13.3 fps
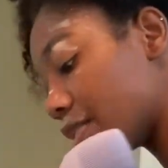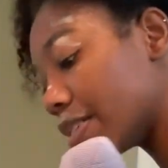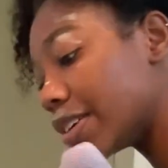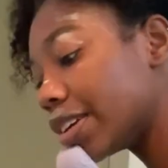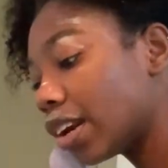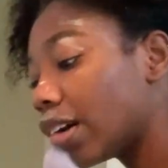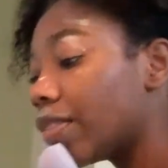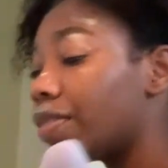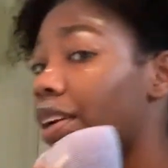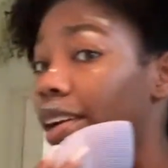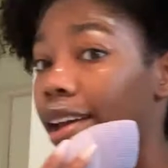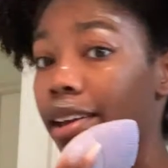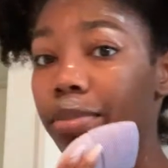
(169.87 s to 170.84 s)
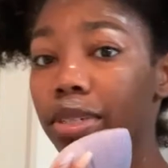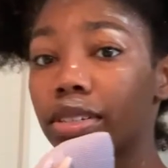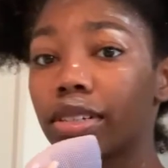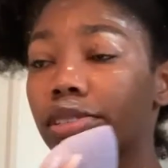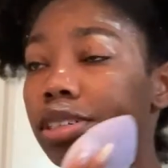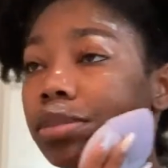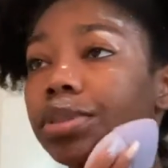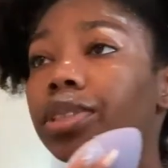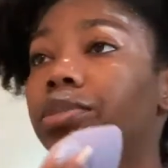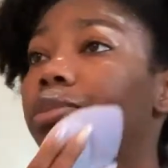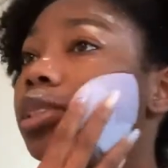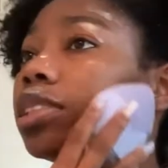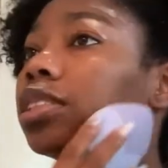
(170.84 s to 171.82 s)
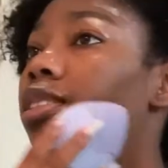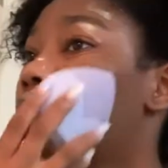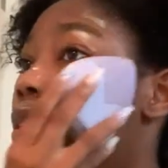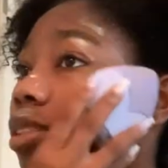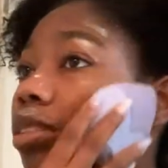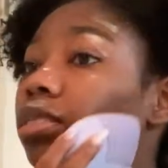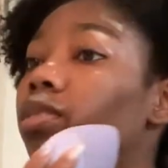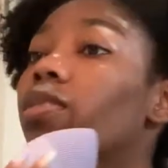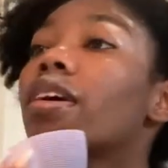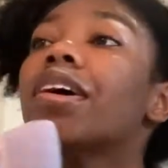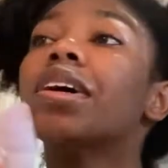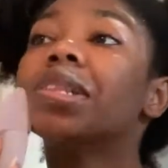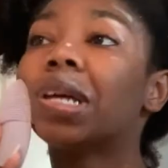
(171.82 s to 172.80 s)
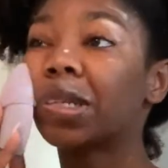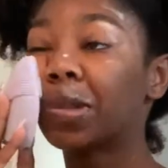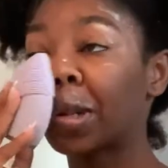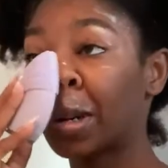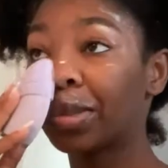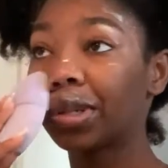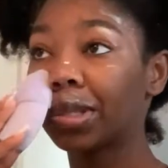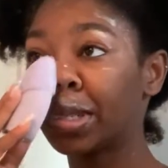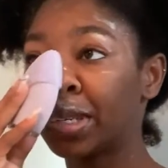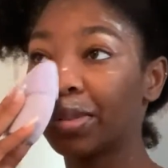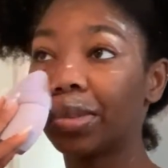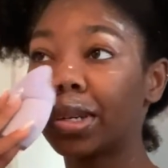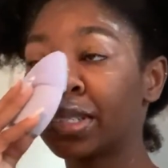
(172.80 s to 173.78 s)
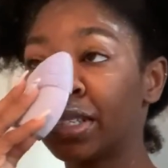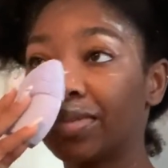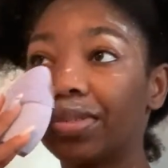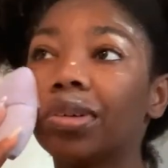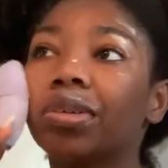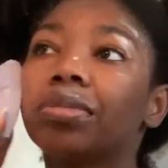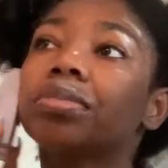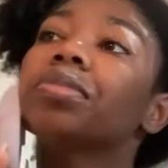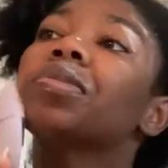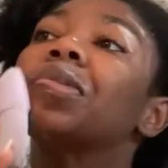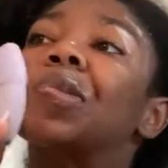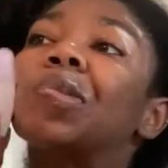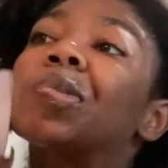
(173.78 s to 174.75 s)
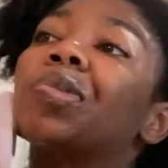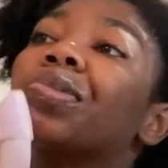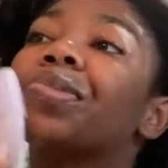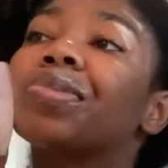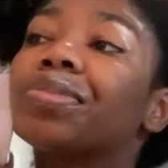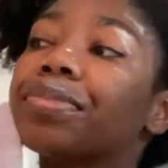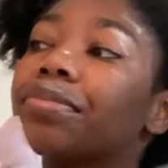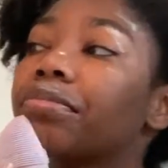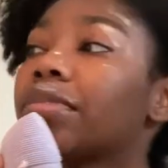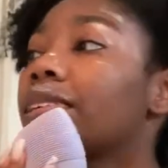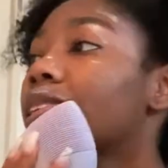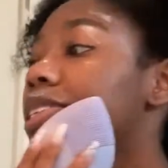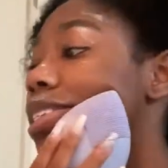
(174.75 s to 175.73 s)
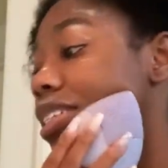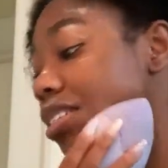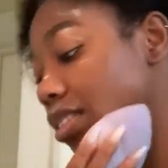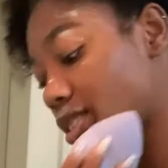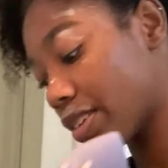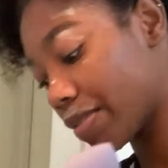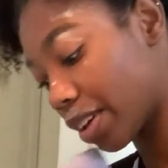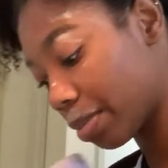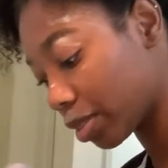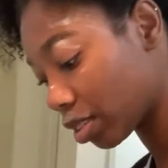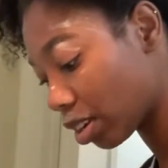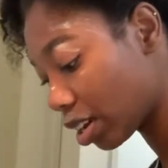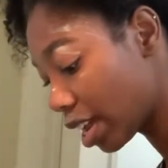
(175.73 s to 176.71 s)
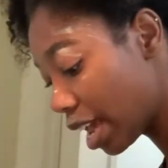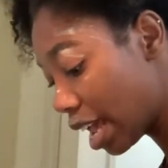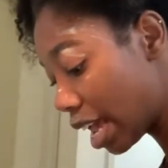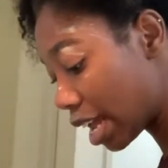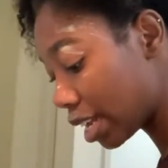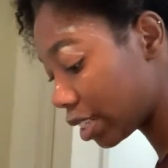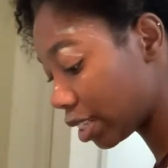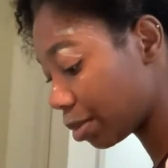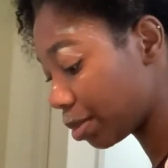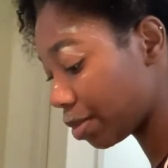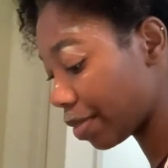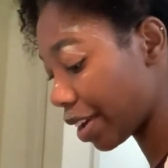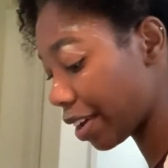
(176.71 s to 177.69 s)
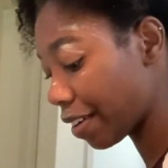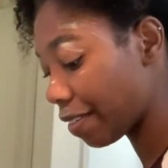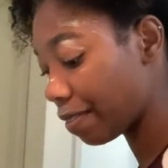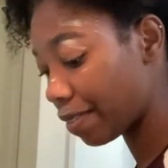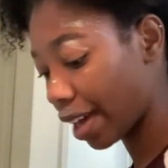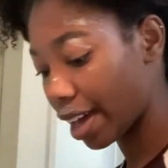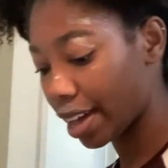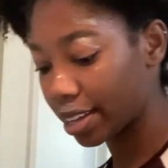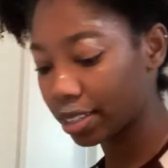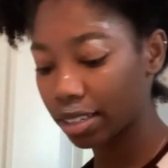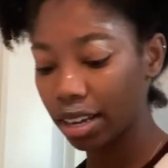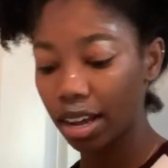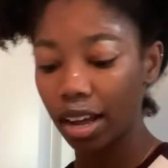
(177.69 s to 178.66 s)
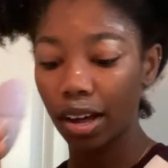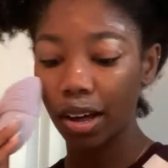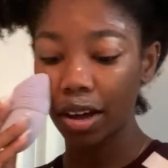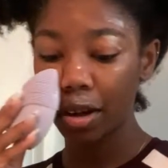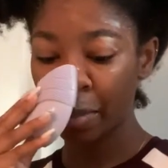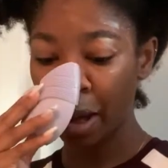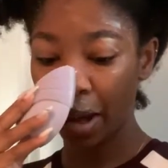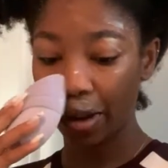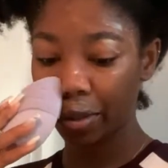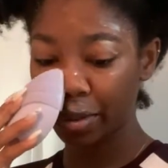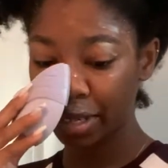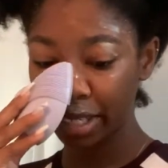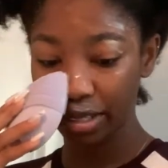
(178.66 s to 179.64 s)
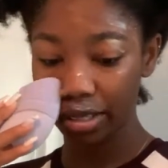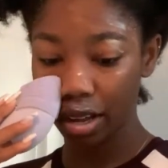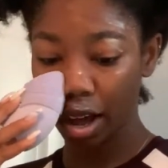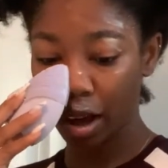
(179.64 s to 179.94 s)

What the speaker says: you can get off Amazon pretty much. At least that's where I mostly get my stuff from, because I just love Amazon and it ships very fast. I always